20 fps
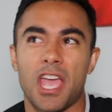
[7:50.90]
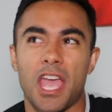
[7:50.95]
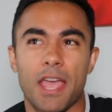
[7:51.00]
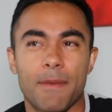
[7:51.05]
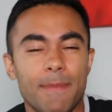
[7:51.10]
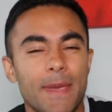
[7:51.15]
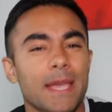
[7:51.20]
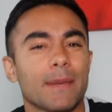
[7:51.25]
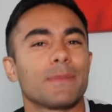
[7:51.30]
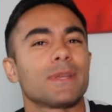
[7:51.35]

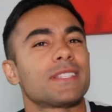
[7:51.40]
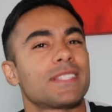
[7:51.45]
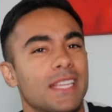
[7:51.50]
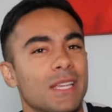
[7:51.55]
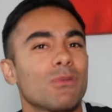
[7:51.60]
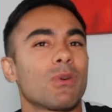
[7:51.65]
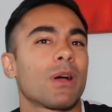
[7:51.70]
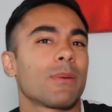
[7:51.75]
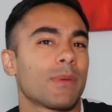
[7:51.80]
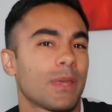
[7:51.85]
It made me
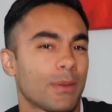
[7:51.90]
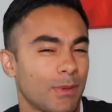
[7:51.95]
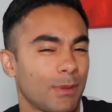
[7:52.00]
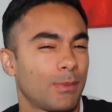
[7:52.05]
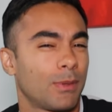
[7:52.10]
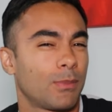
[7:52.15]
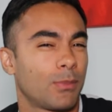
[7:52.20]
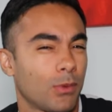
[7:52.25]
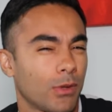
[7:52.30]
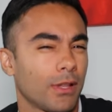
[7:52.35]
see why maybe
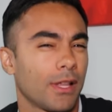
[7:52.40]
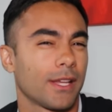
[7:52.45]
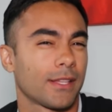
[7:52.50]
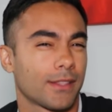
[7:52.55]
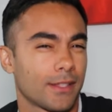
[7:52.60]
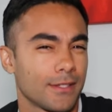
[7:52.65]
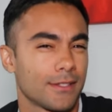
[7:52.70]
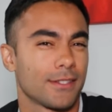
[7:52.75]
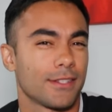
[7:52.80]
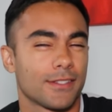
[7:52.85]
people like
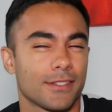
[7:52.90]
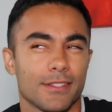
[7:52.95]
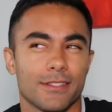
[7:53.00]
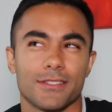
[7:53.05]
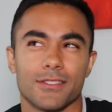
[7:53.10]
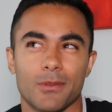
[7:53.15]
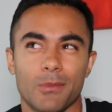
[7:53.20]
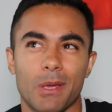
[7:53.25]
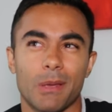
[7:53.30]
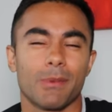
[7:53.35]
this season,
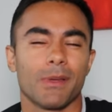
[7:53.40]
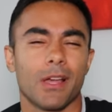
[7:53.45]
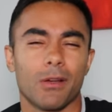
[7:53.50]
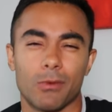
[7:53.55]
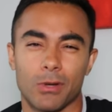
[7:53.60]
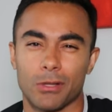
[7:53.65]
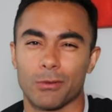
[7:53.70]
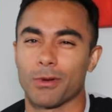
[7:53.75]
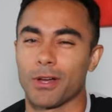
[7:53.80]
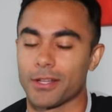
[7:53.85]
so maybe I
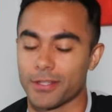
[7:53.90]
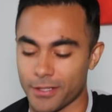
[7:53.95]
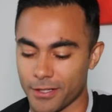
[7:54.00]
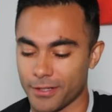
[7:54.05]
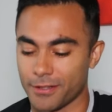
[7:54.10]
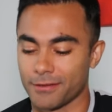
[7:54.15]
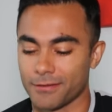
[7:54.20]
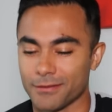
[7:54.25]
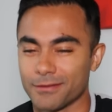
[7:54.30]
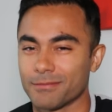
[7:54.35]
will watch it.